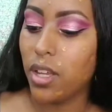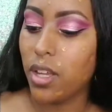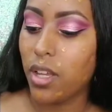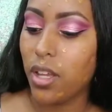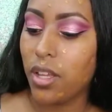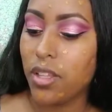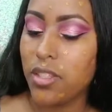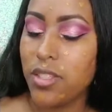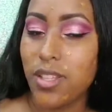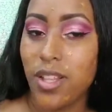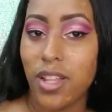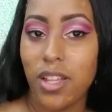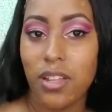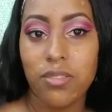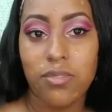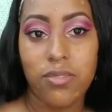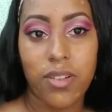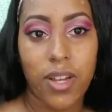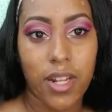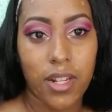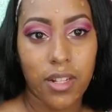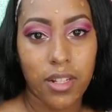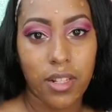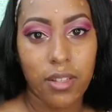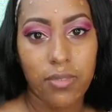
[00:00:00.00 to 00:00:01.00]
Until I
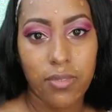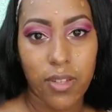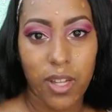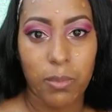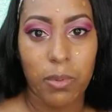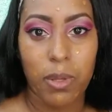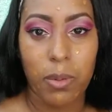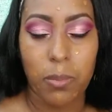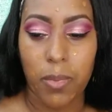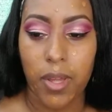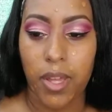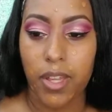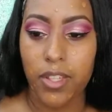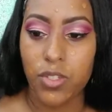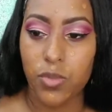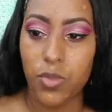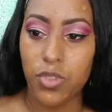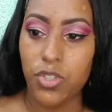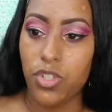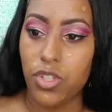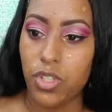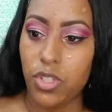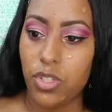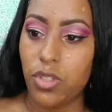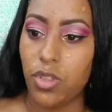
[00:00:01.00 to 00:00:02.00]
finally found my match,
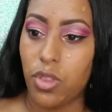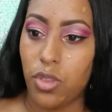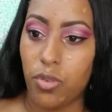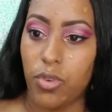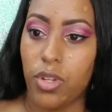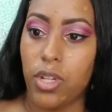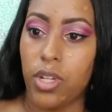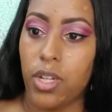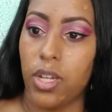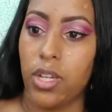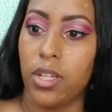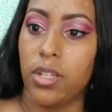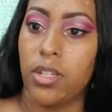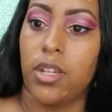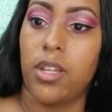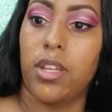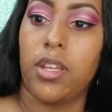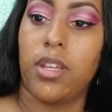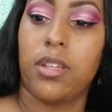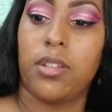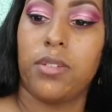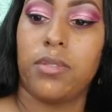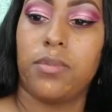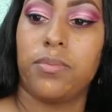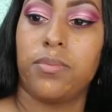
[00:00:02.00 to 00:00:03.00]
which is
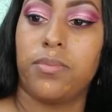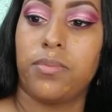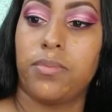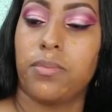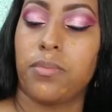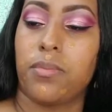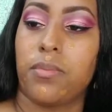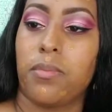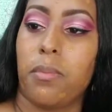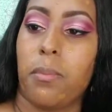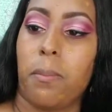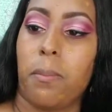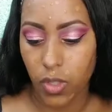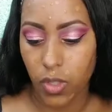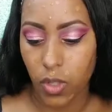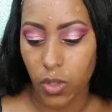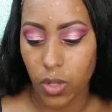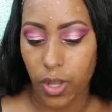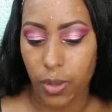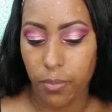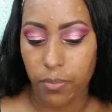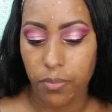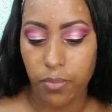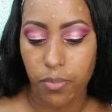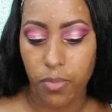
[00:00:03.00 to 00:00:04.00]
390.
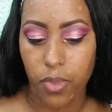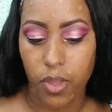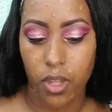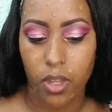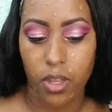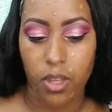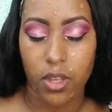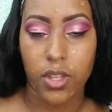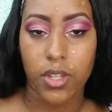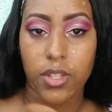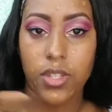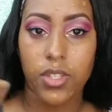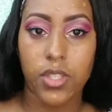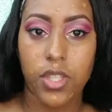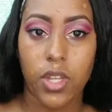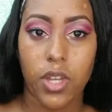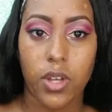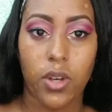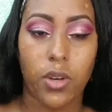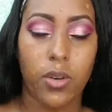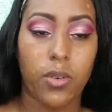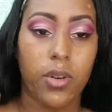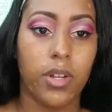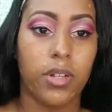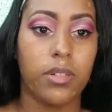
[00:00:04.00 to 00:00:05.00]
Okay.
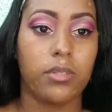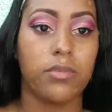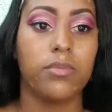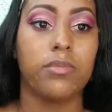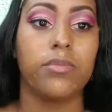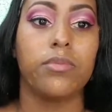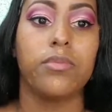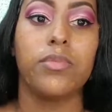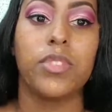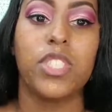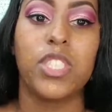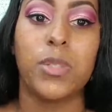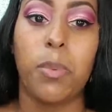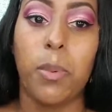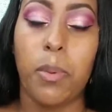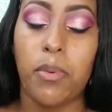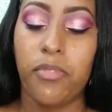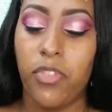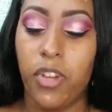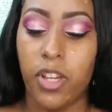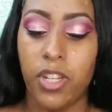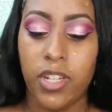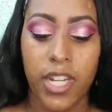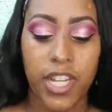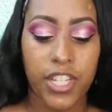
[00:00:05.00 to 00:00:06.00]
So, to put my
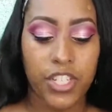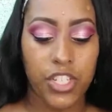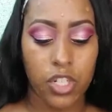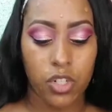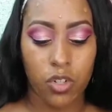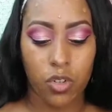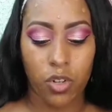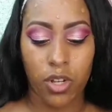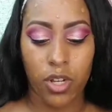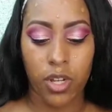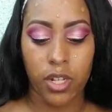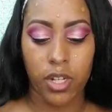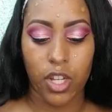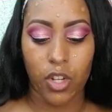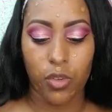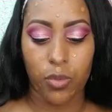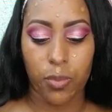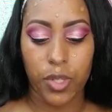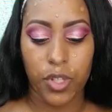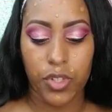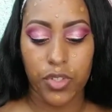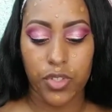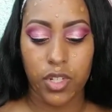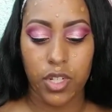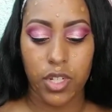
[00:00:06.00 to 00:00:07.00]
foundation on, I'll
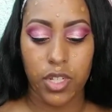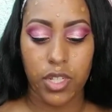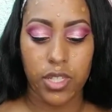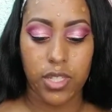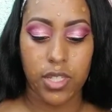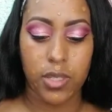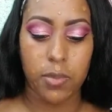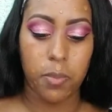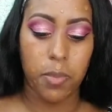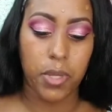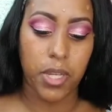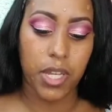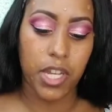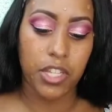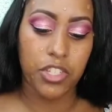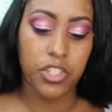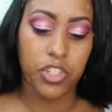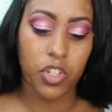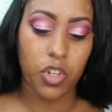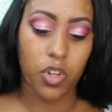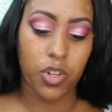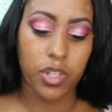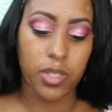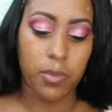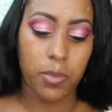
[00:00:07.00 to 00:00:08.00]
be using this
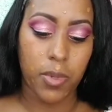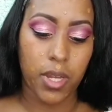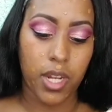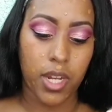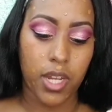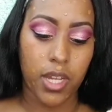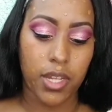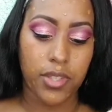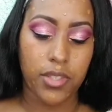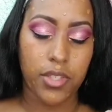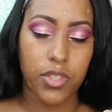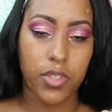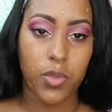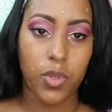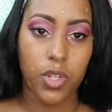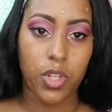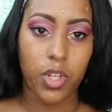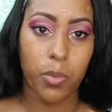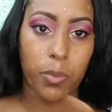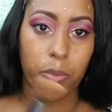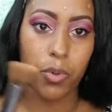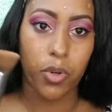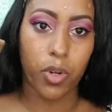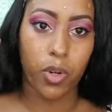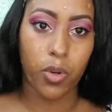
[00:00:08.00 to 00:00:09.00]
BH Cosmetics
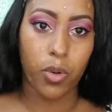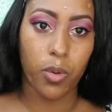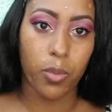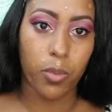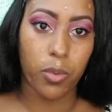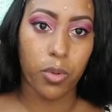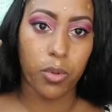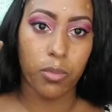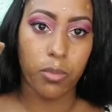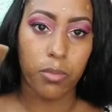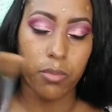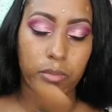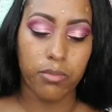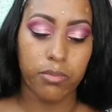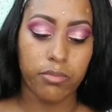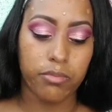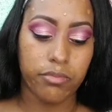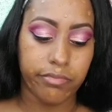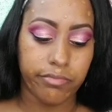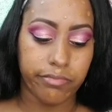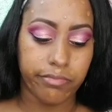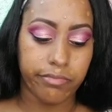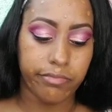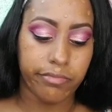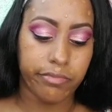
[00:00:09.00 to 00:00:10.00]
Studio Pro
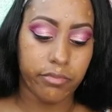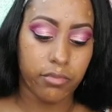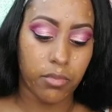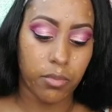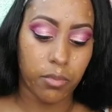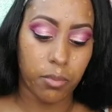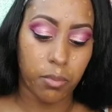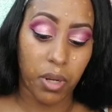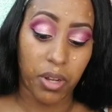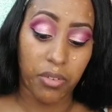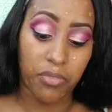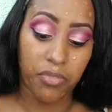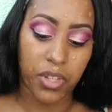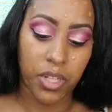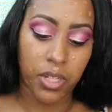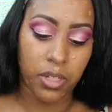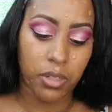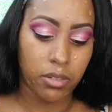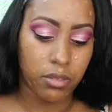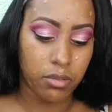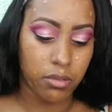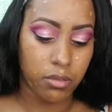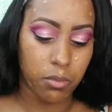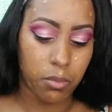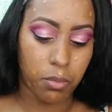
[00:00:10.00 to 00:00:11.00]

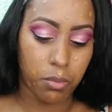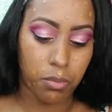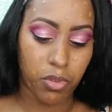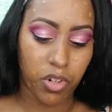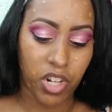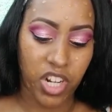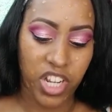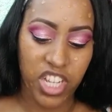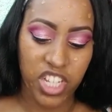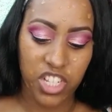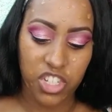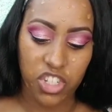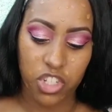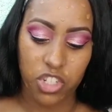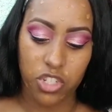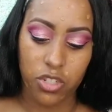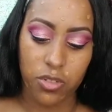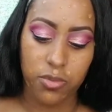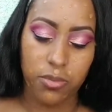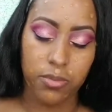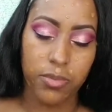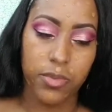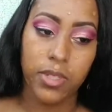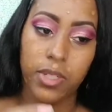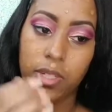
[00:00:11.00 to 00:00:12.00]
Buffing Brush.
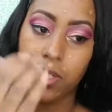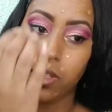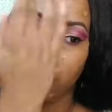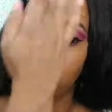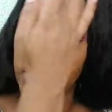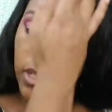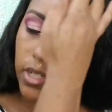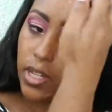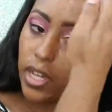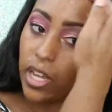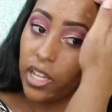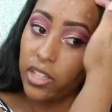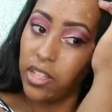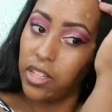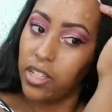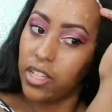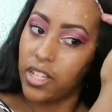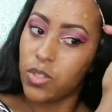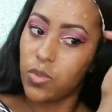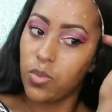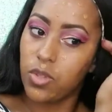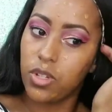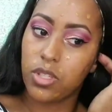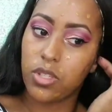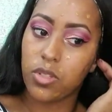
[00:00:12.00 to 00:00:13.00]
I think
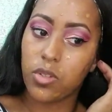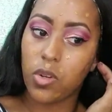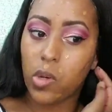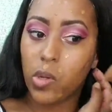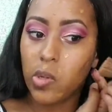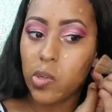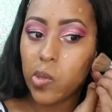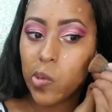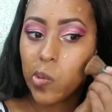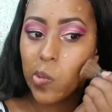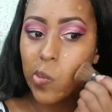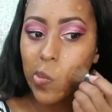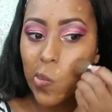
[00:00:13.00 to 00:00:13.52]
that's what it's called.